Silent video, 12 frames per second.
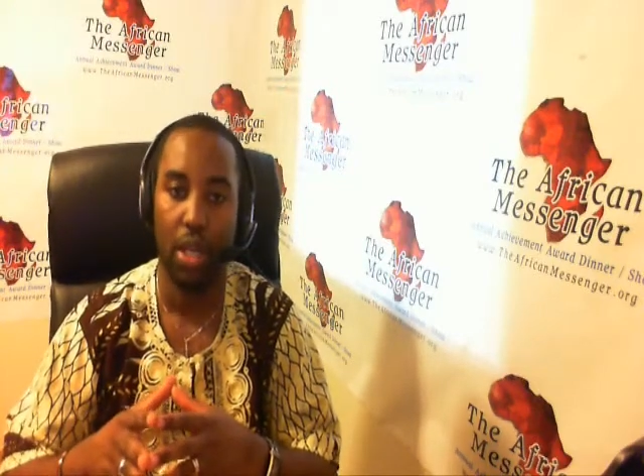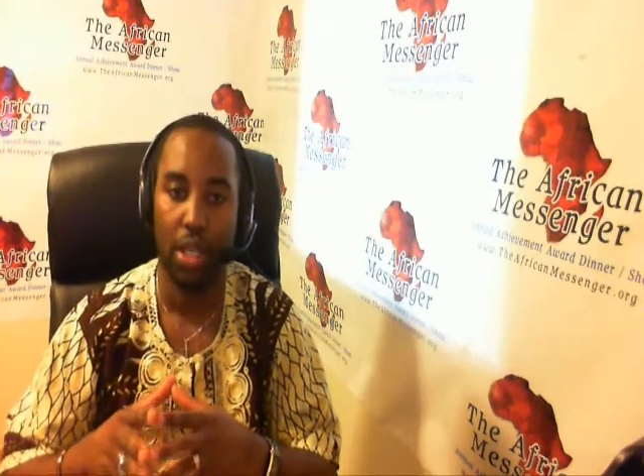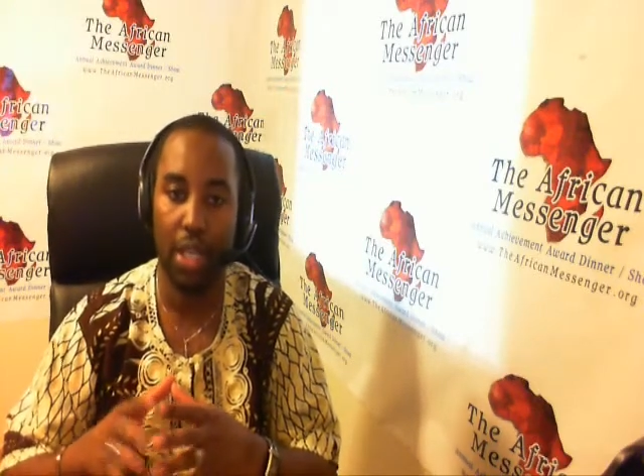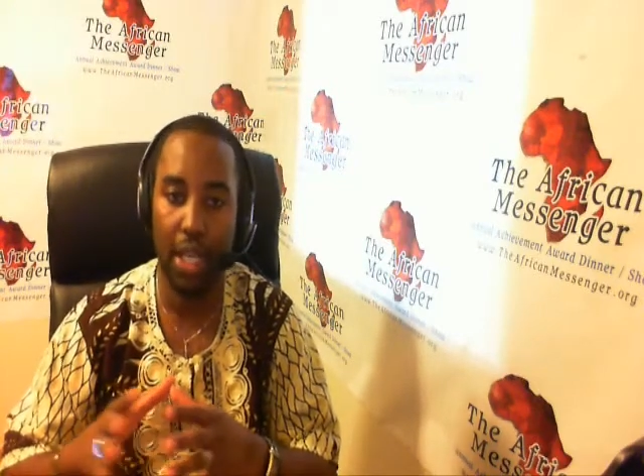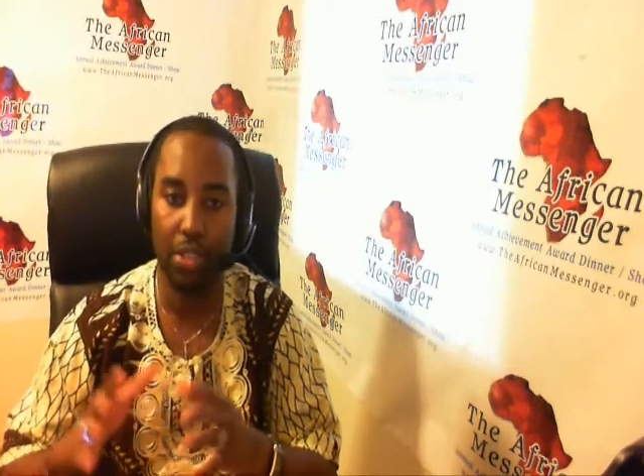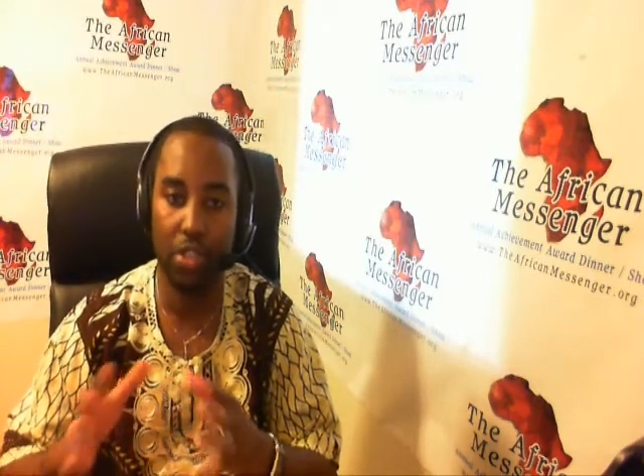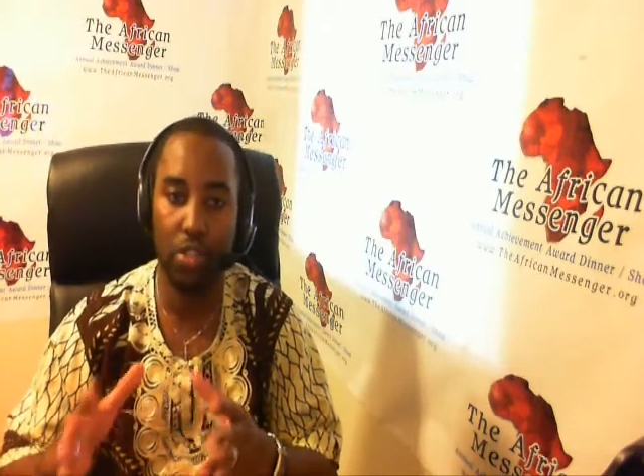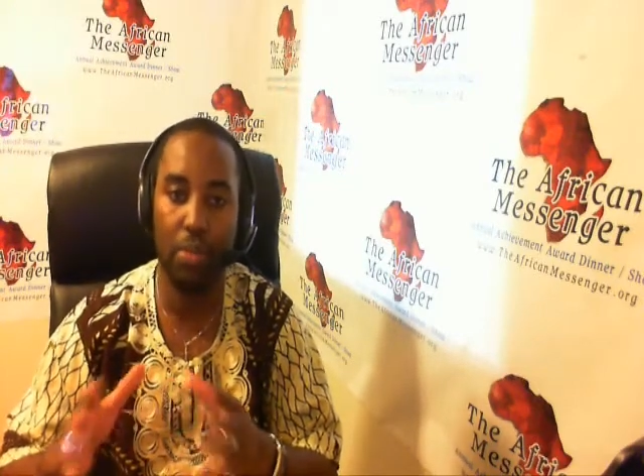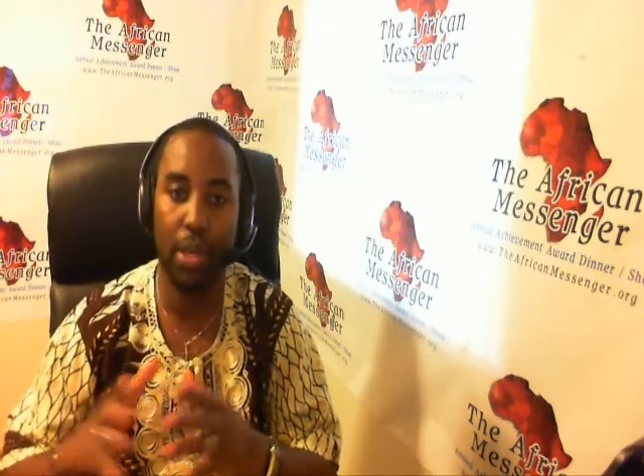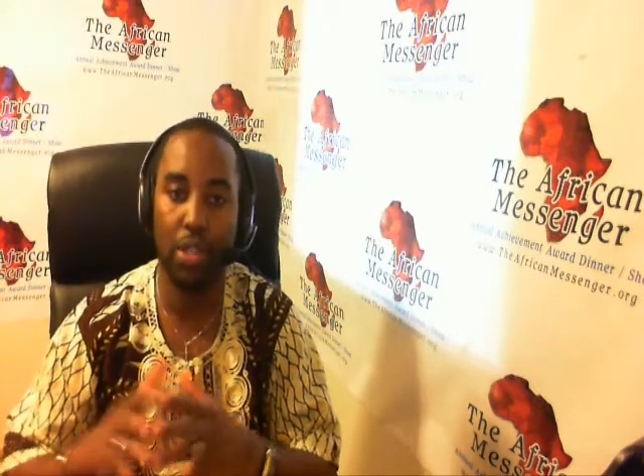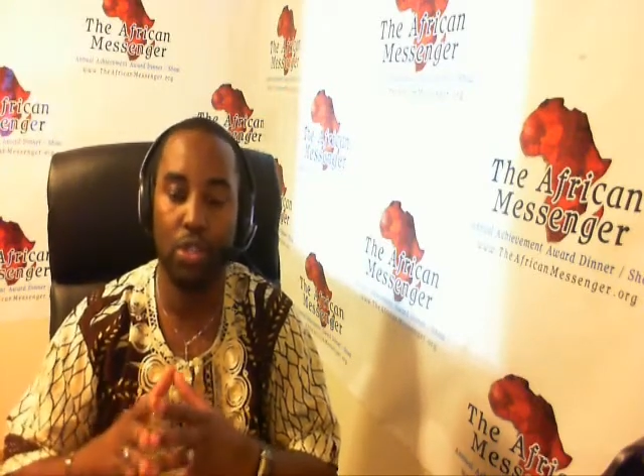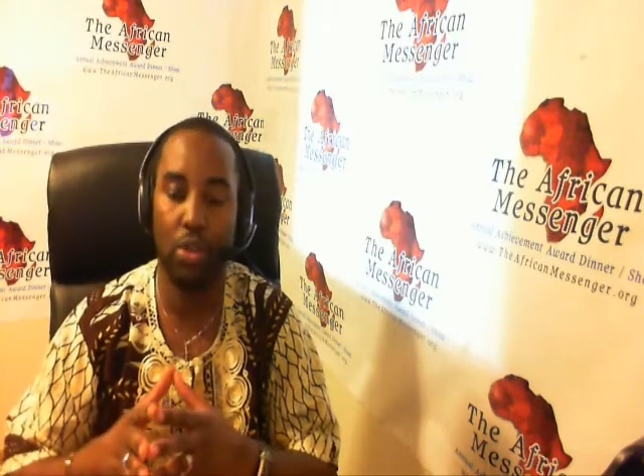Yes, you
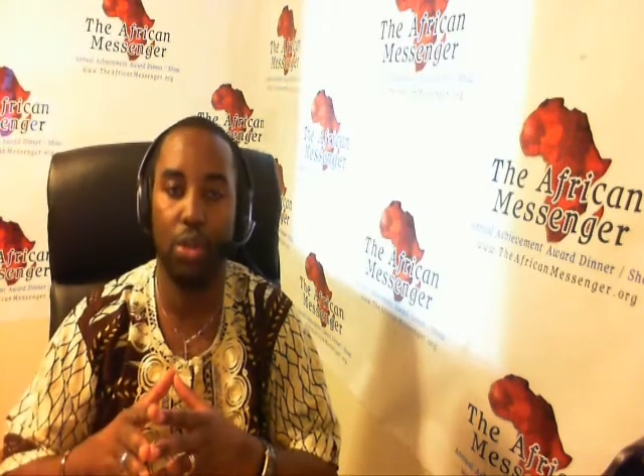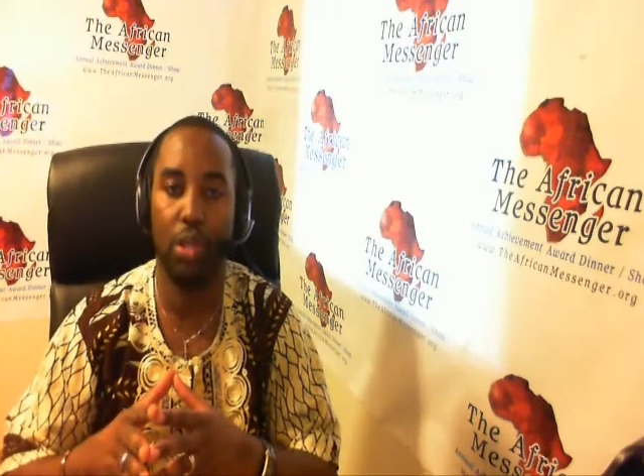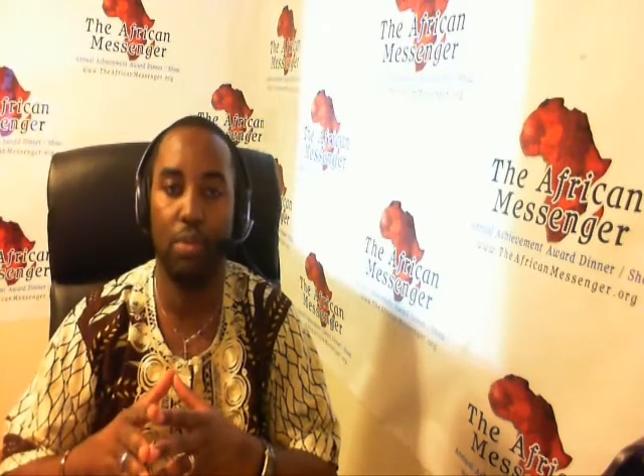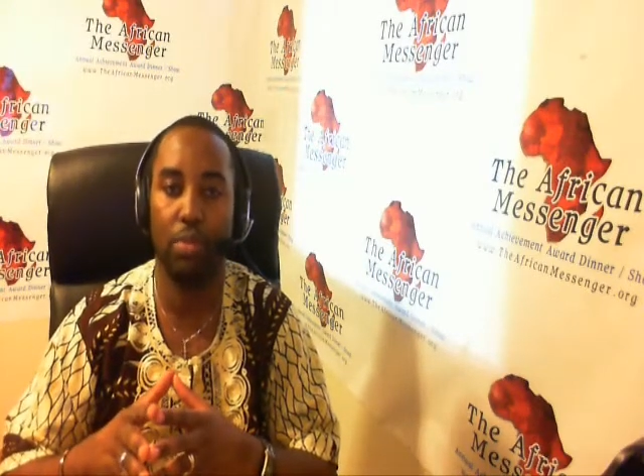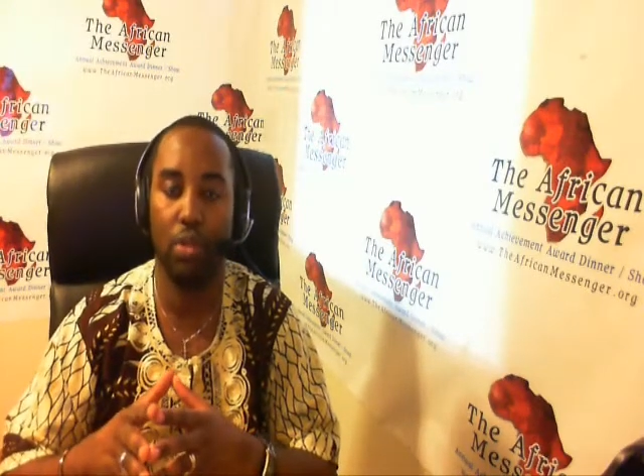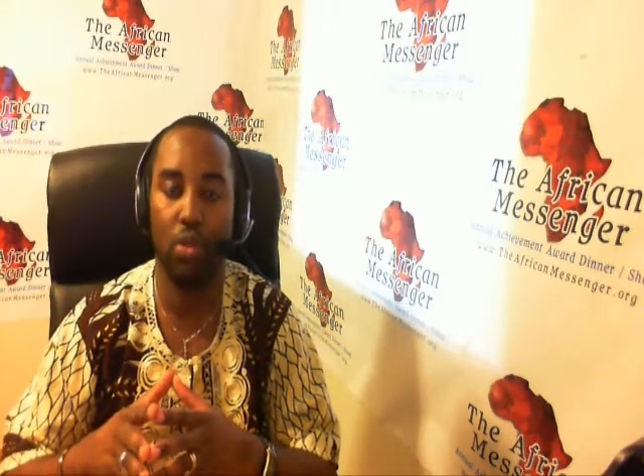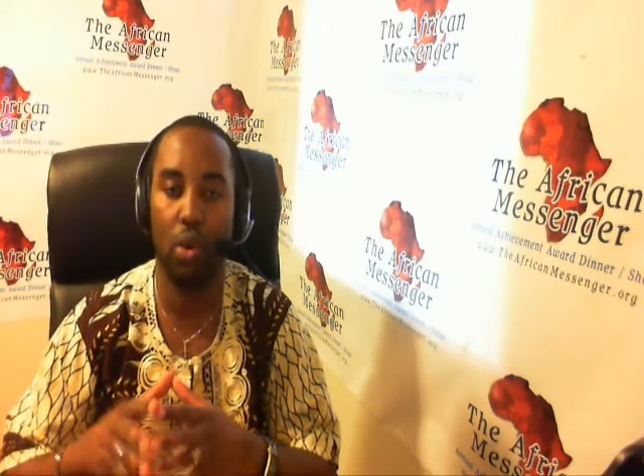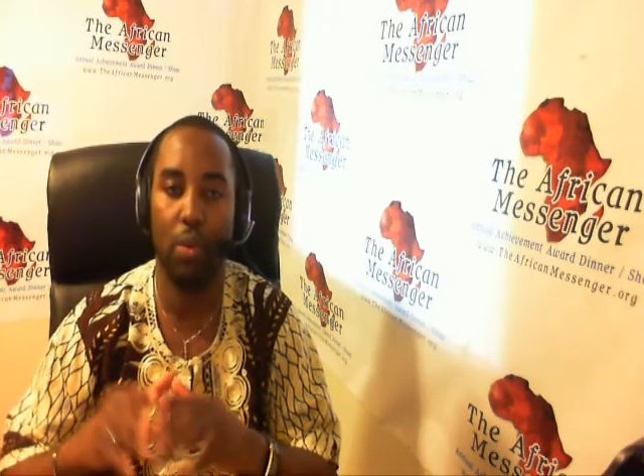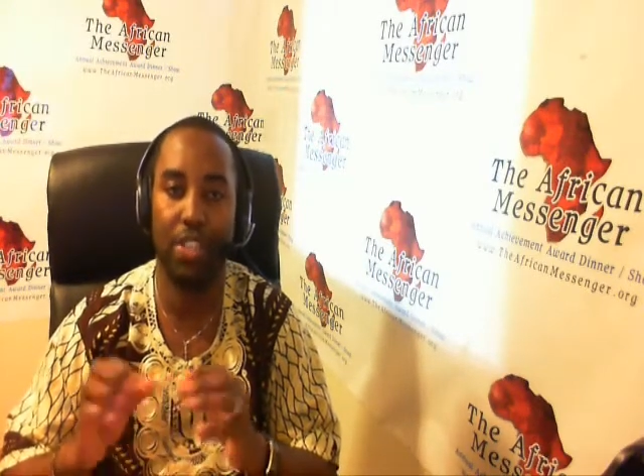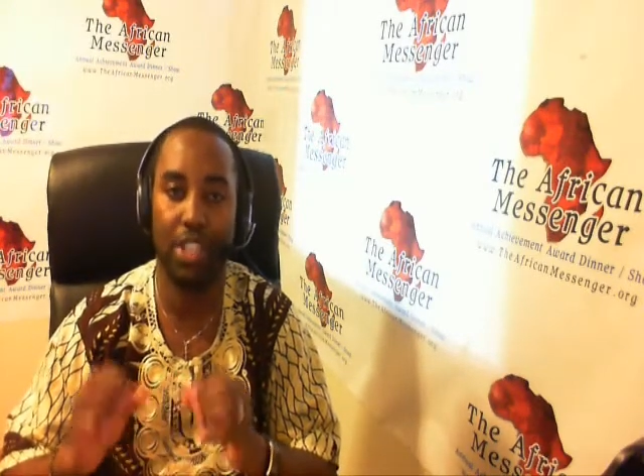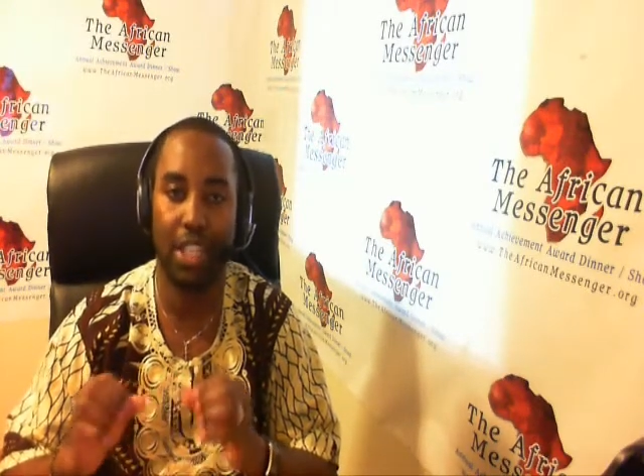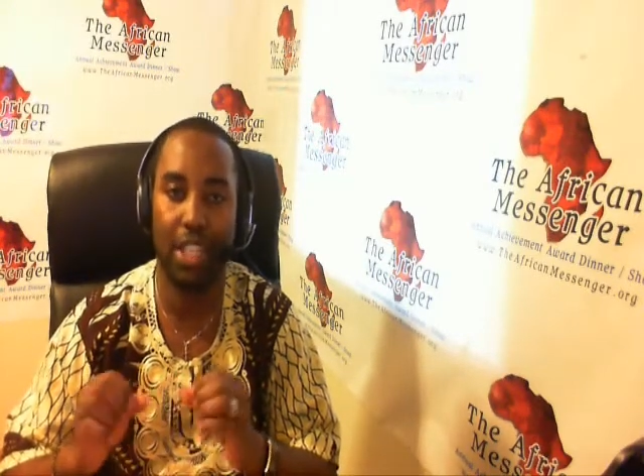may show them the door,
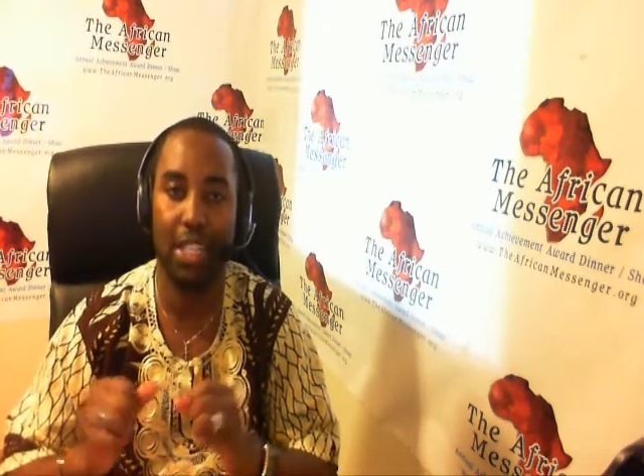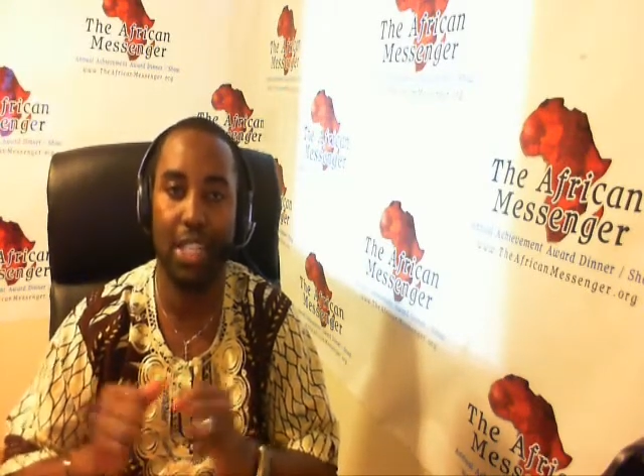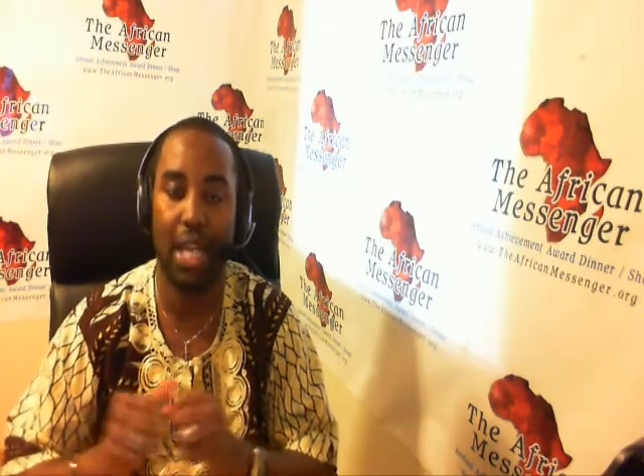but you need to